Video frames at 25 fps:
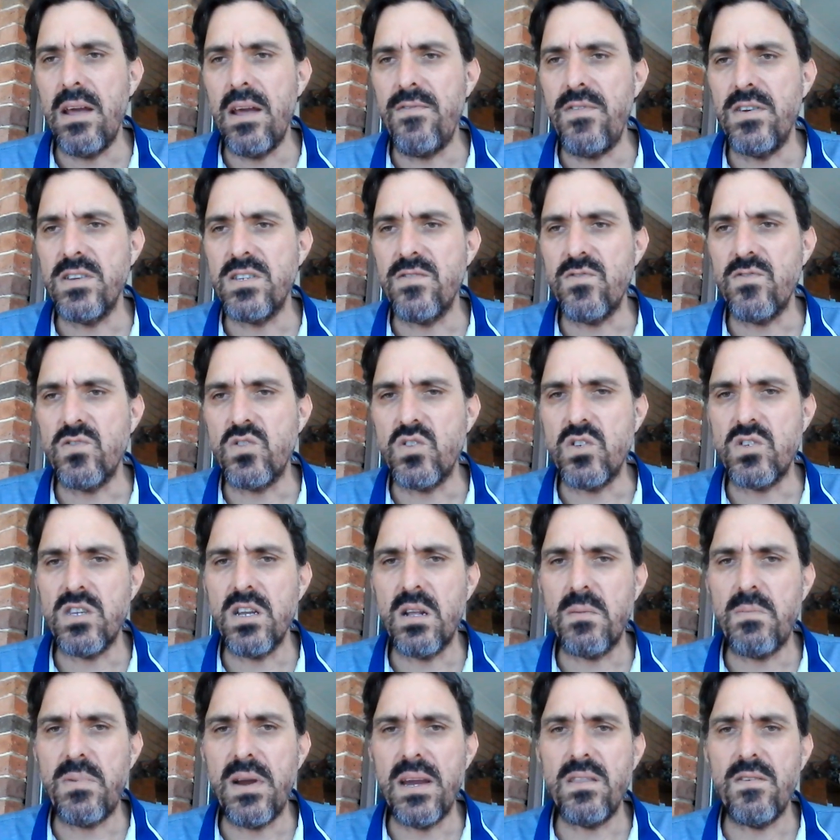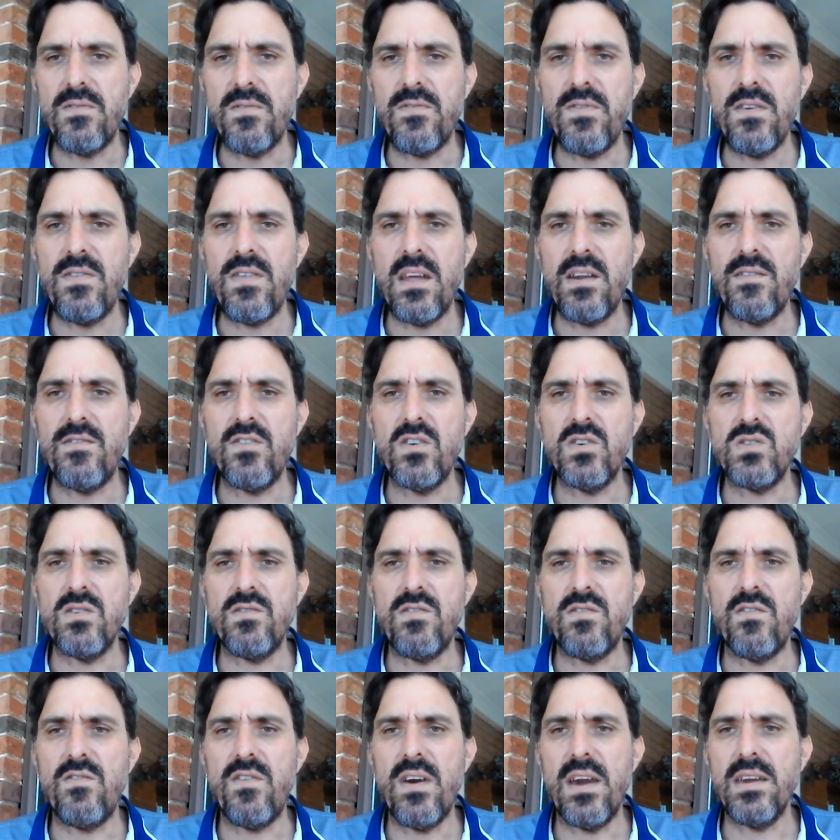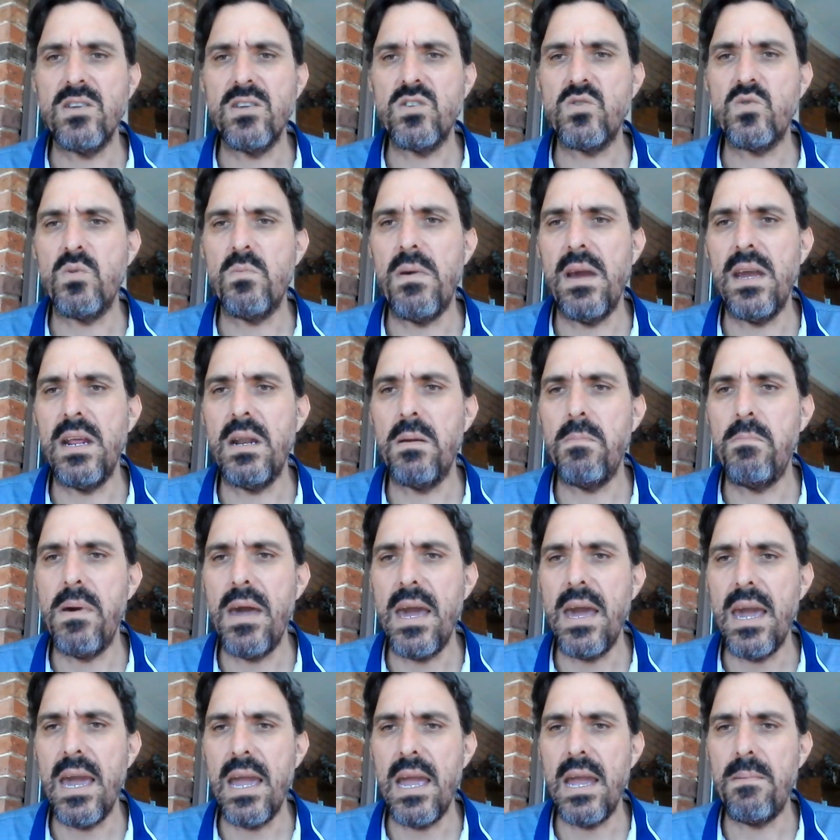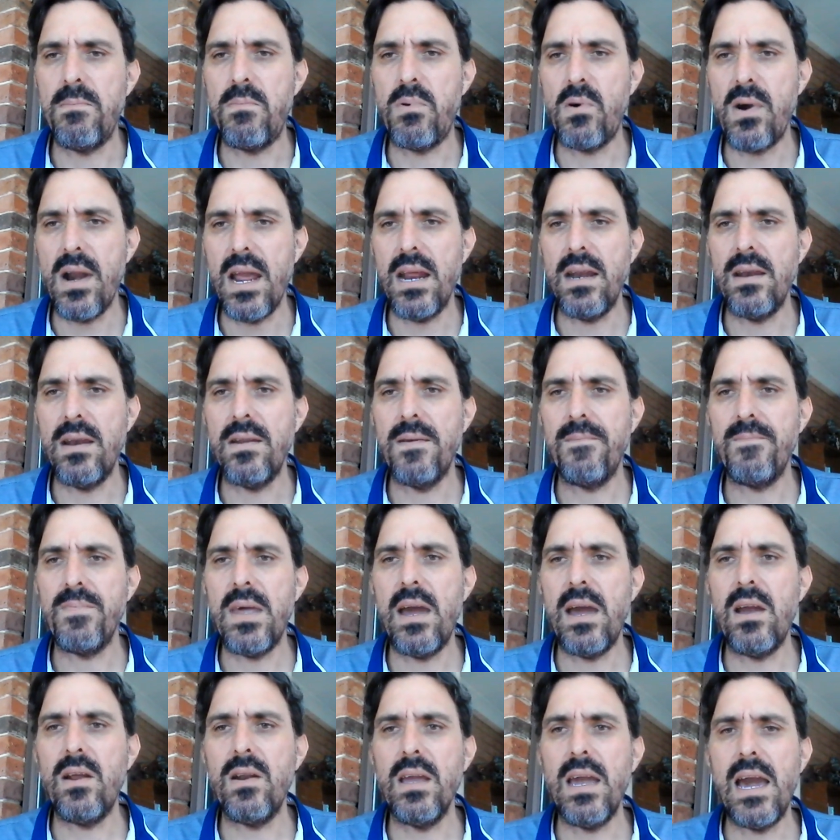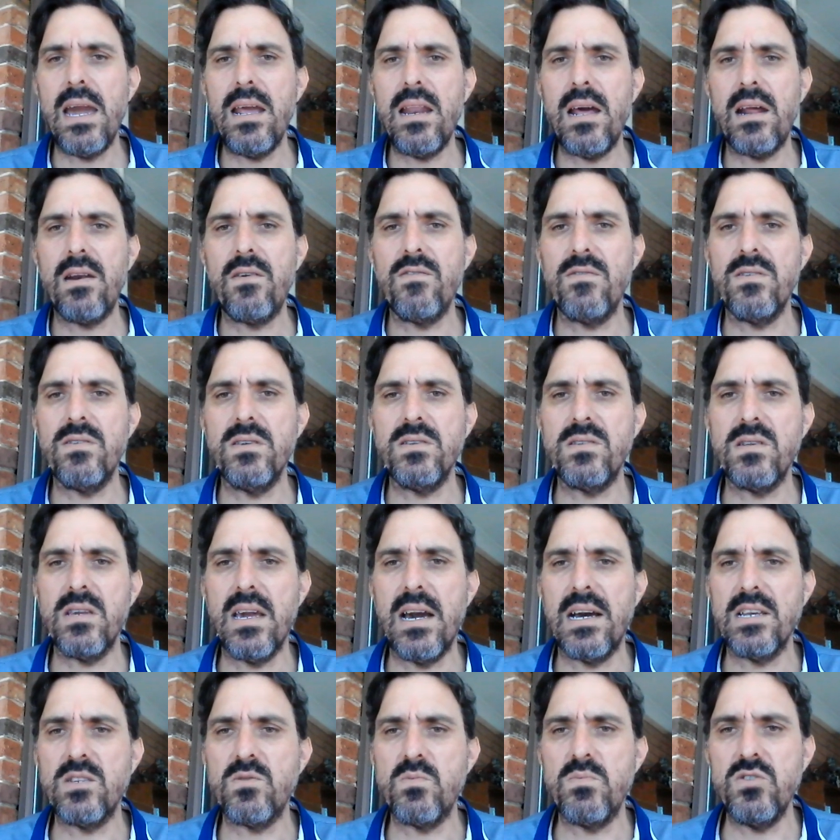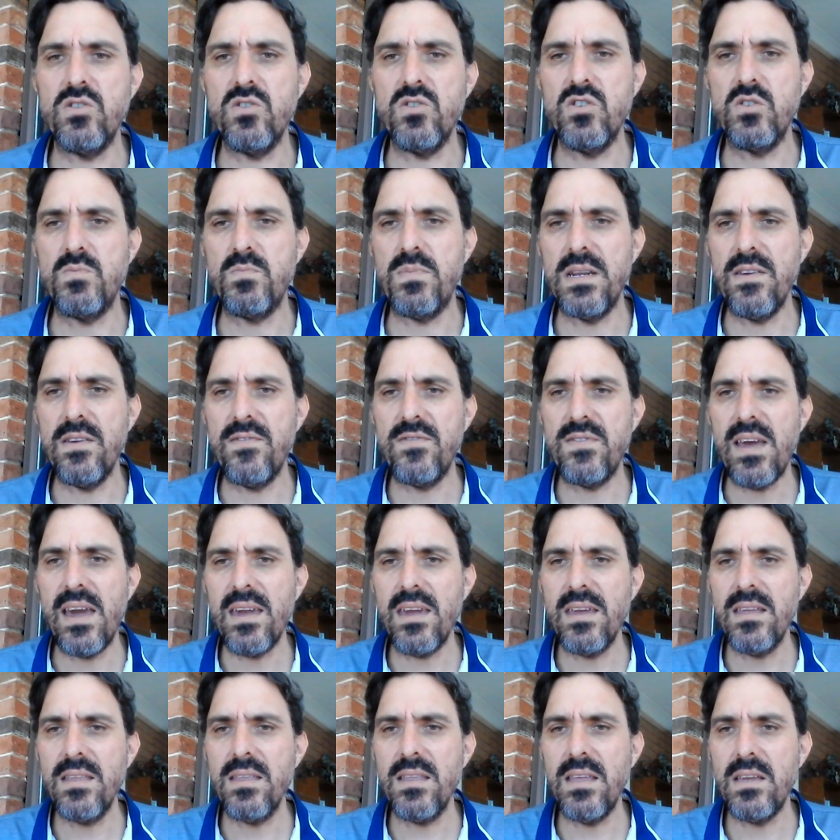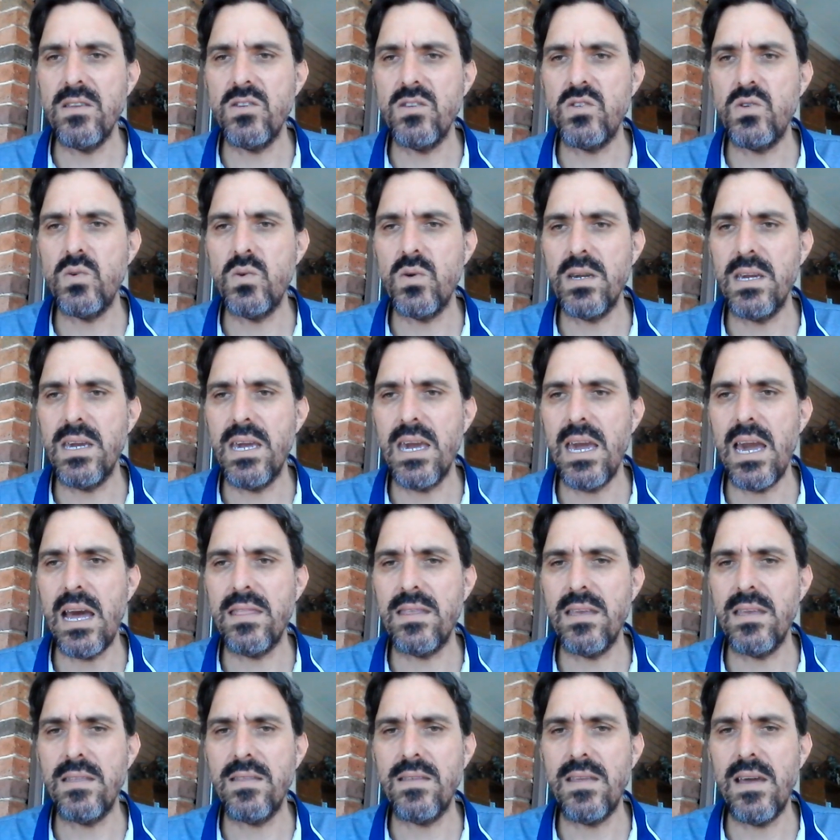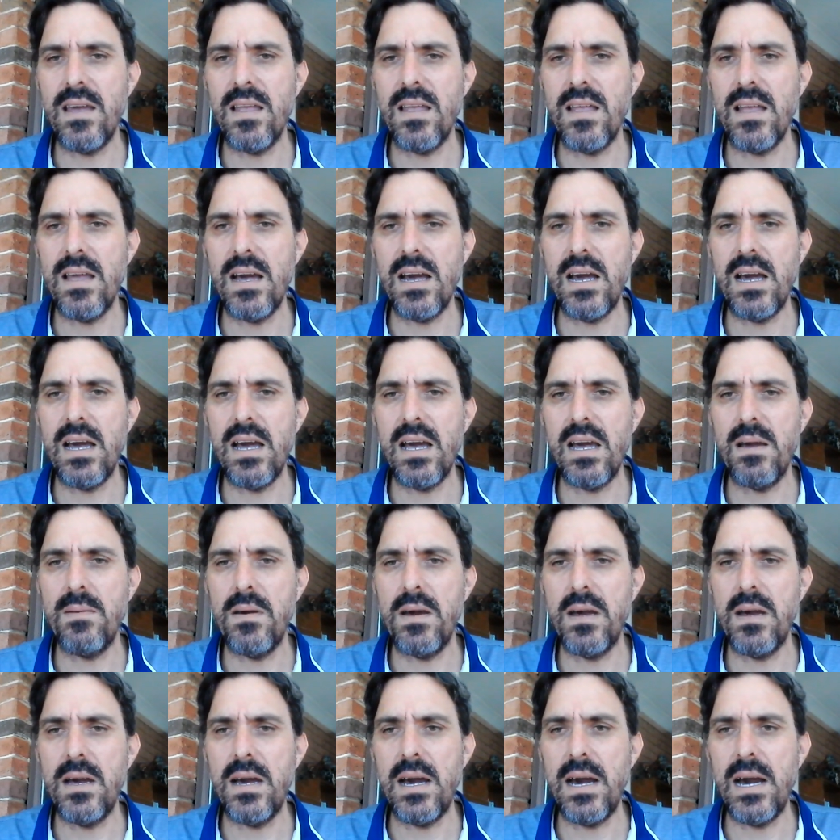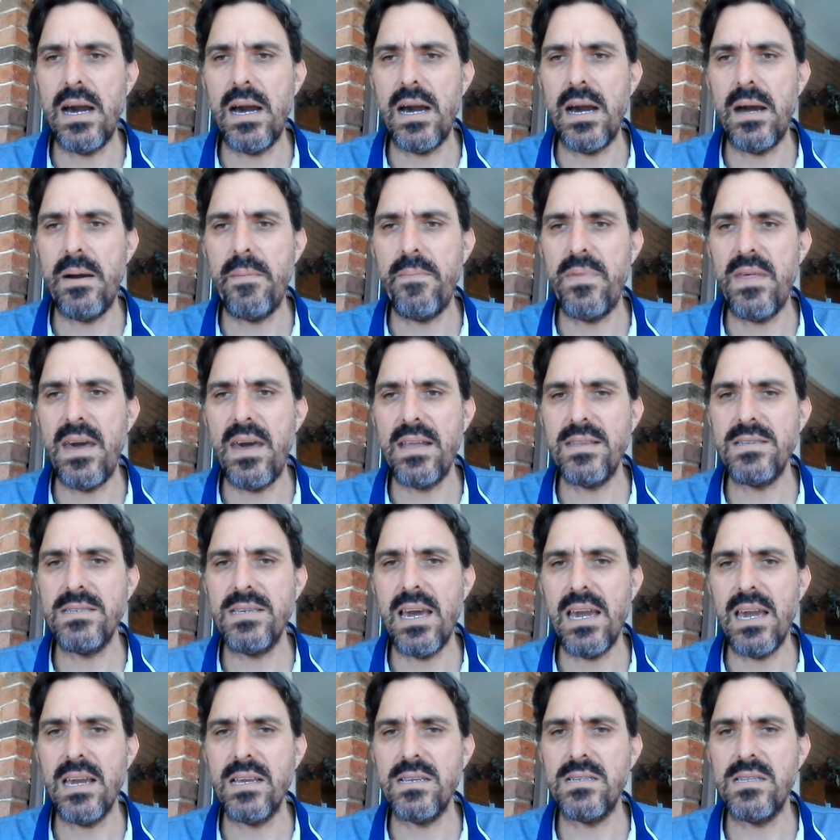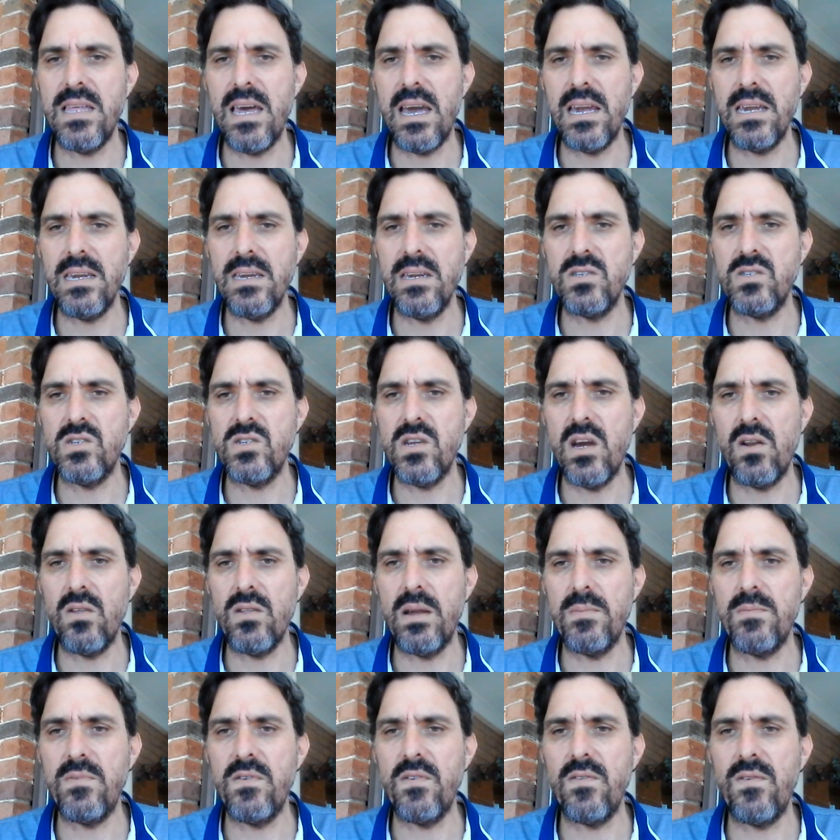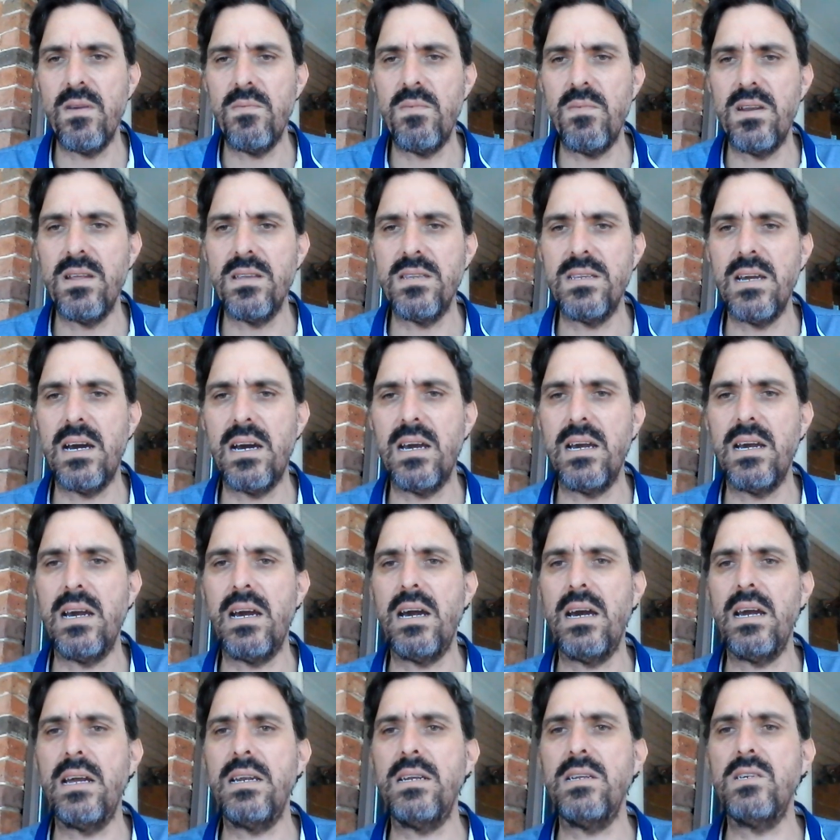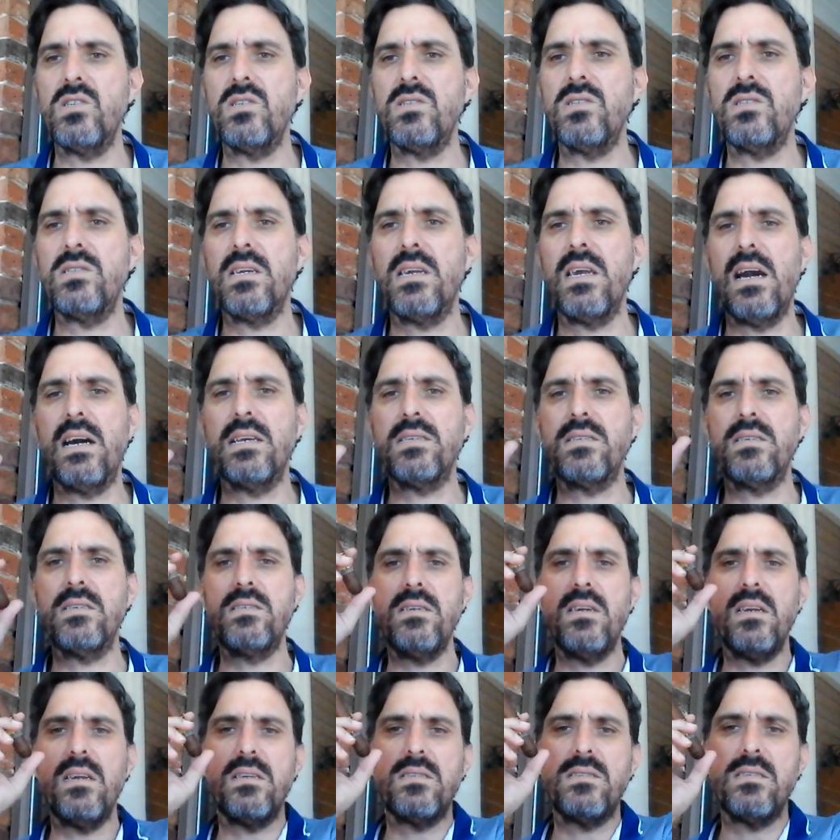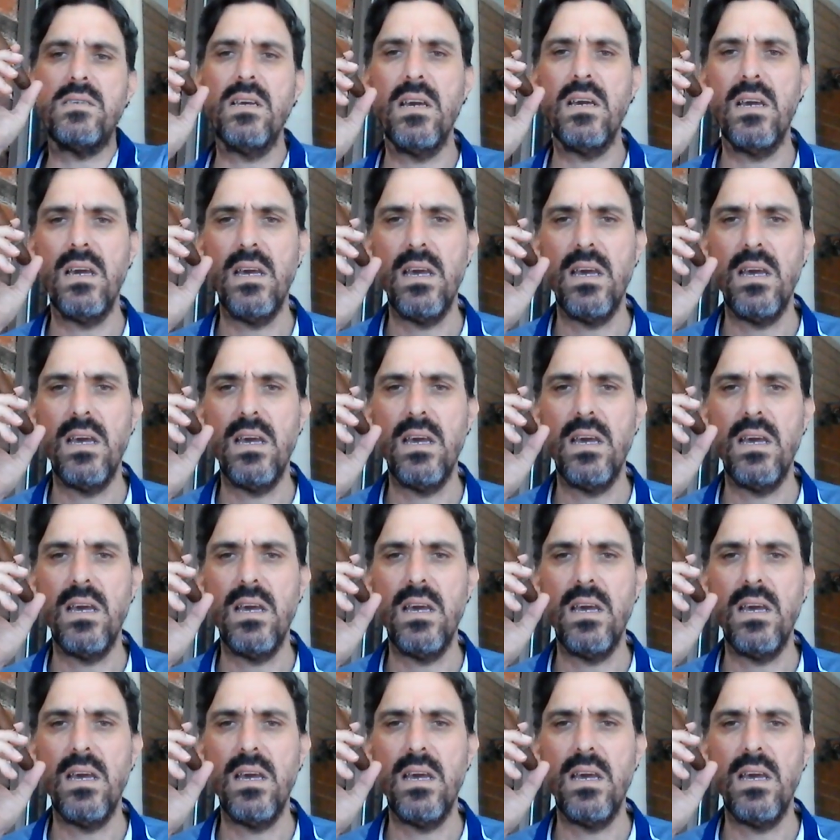Festival to celebrate the 5th anniversary of the Vegas Rabena brand. Only 800 of these cigars were produced, but if taken into account that takes that year's total number of limited edition cigars to 6.